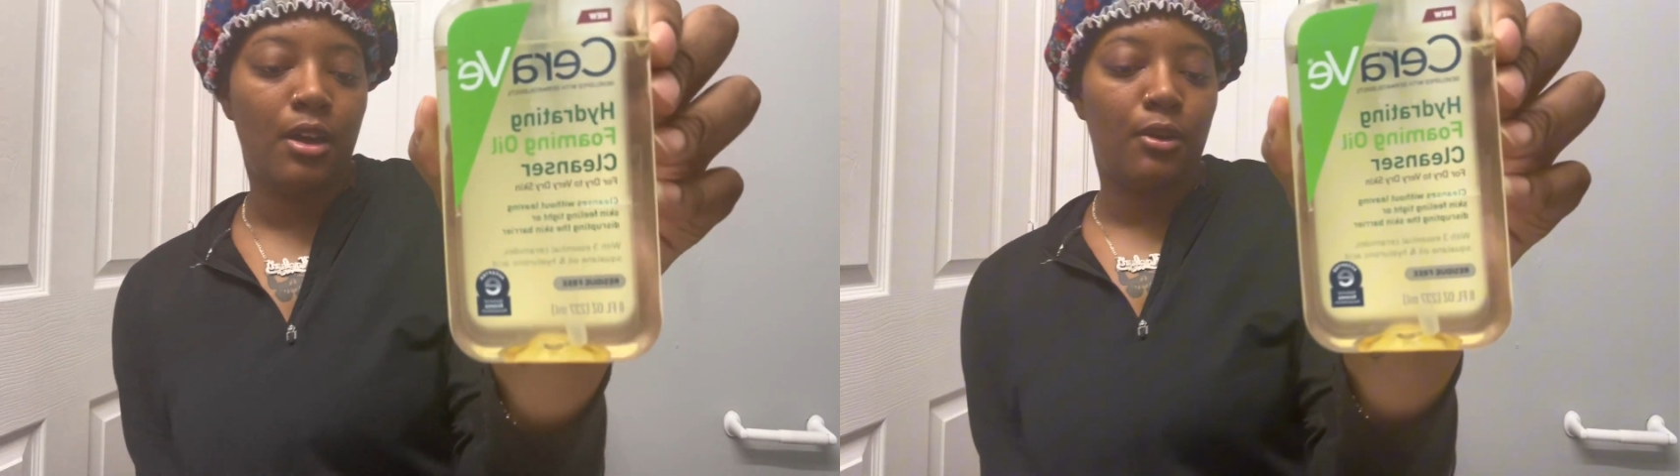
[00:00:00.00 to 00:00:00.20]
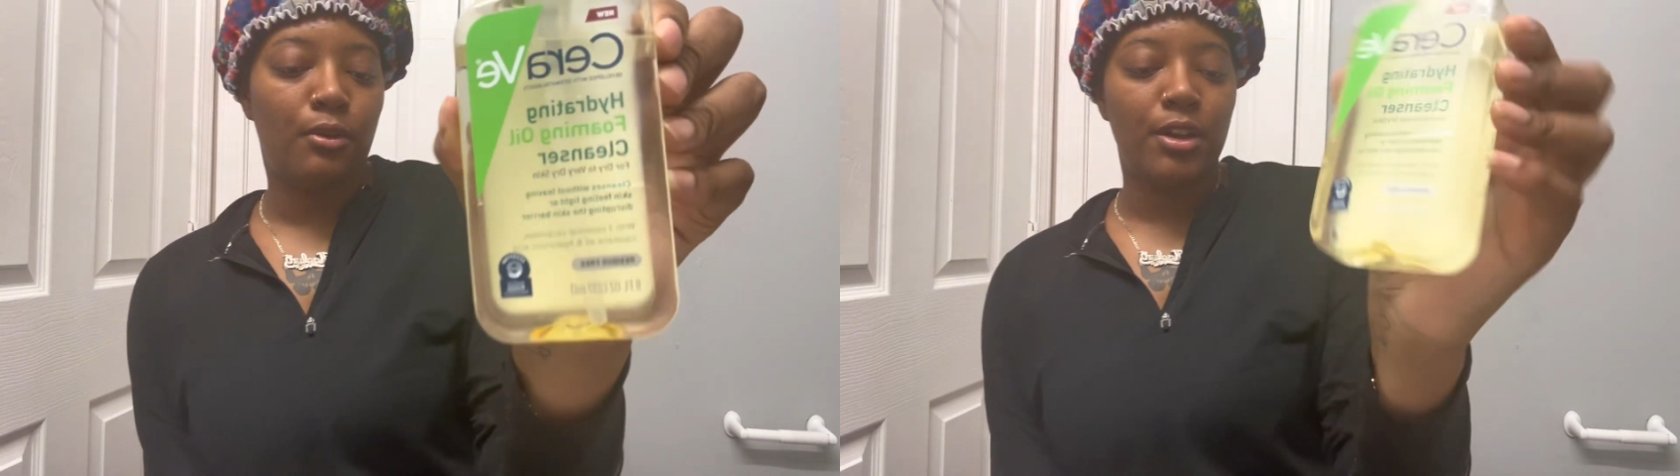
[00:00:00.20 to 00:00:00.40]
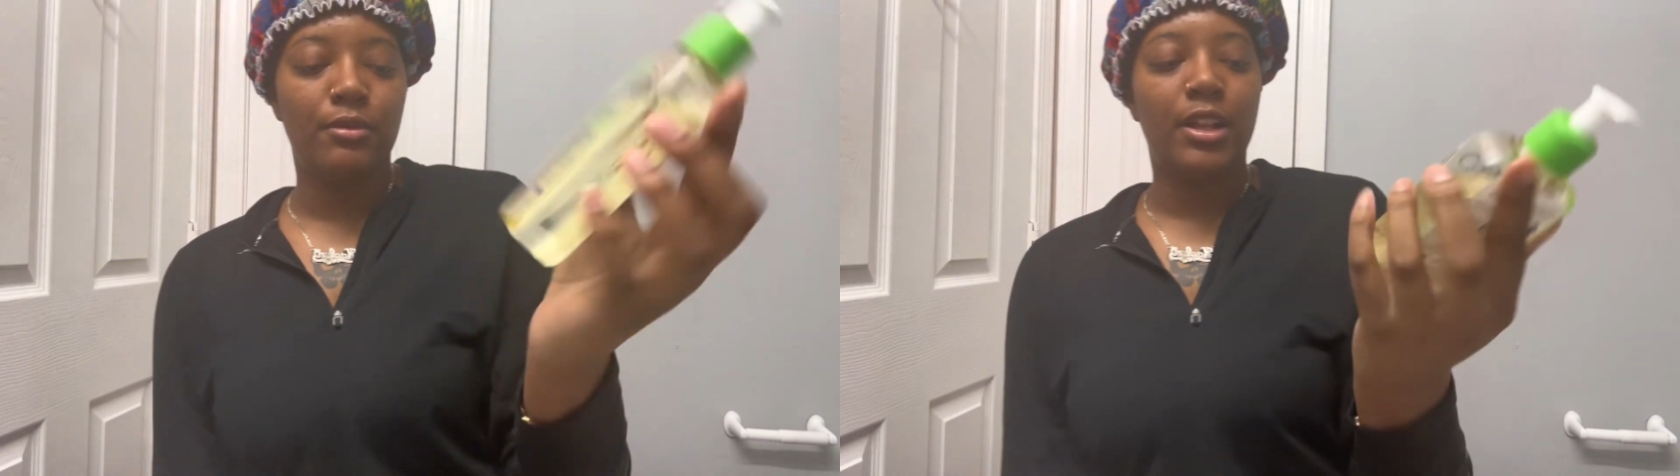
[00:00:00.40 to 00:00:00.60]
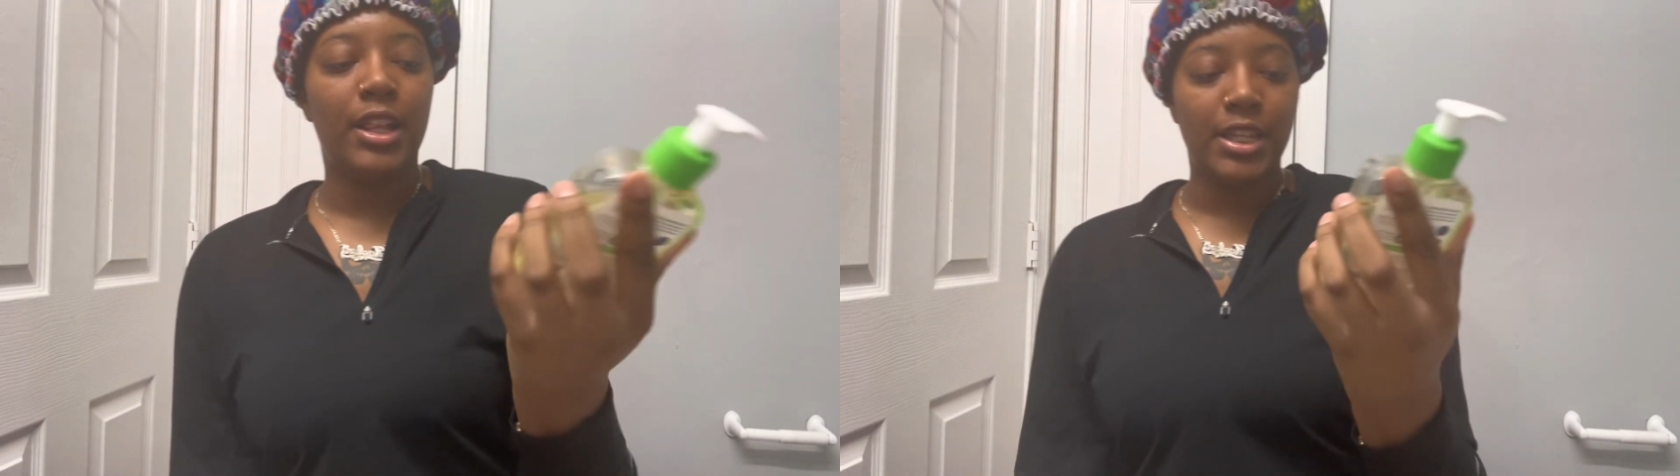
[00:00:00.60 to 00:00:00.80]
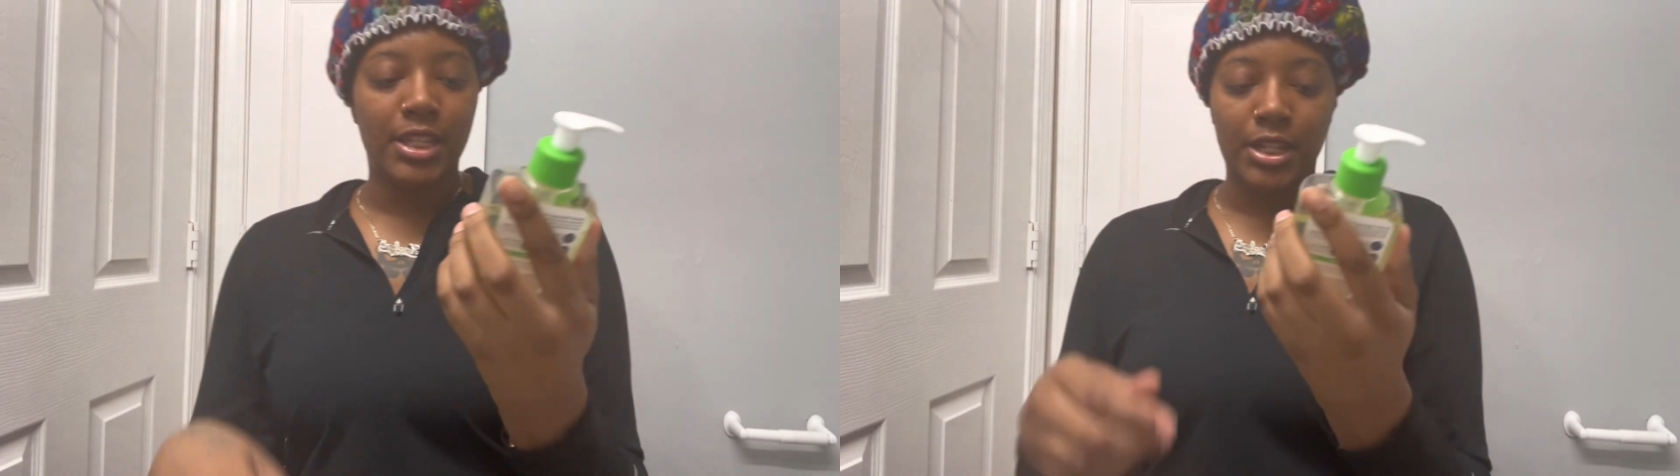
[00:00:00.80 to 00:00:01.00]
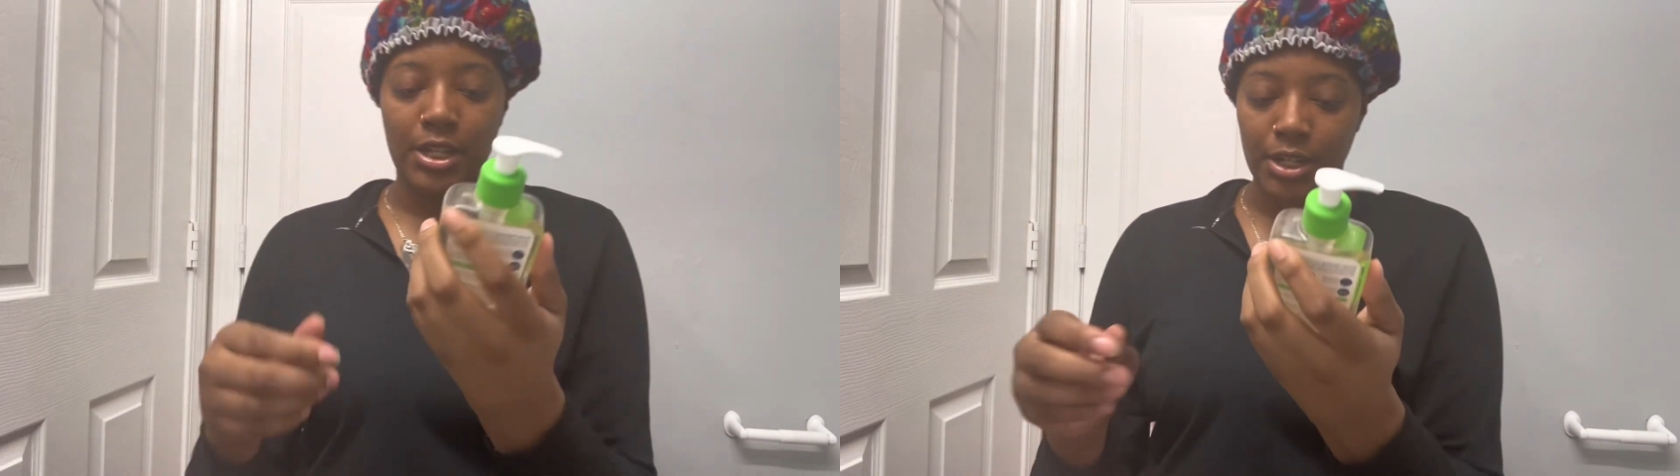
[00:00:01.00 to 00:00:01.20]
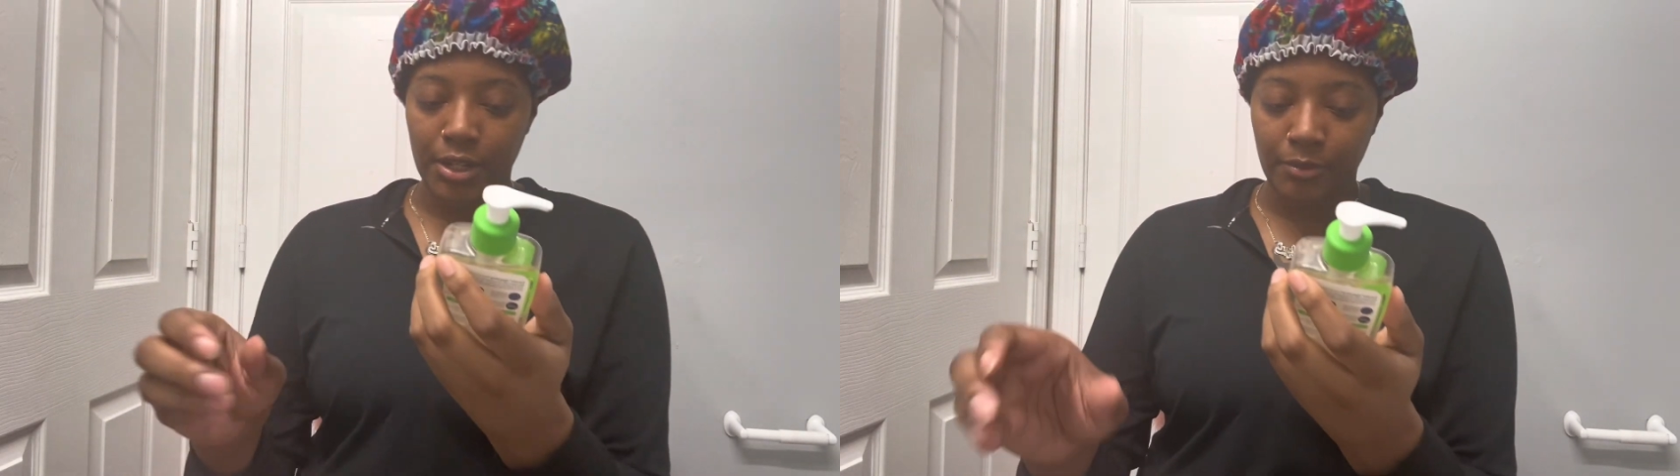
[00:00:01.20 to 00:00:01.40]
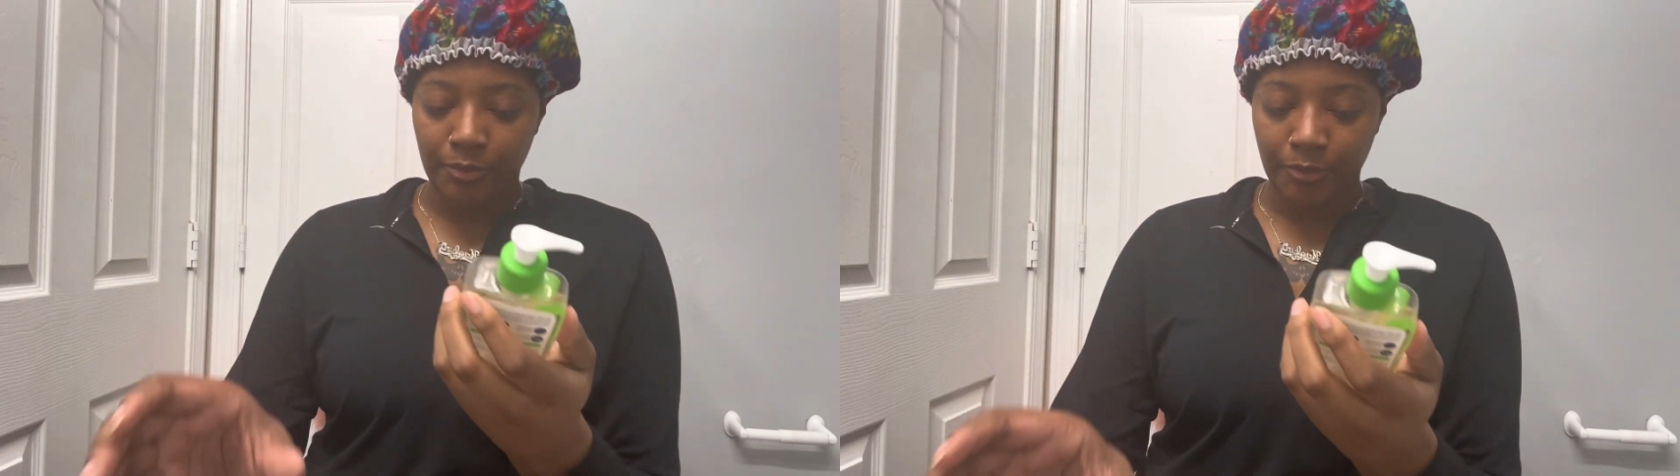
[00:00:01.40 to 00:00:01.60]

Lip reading: oil cleanser,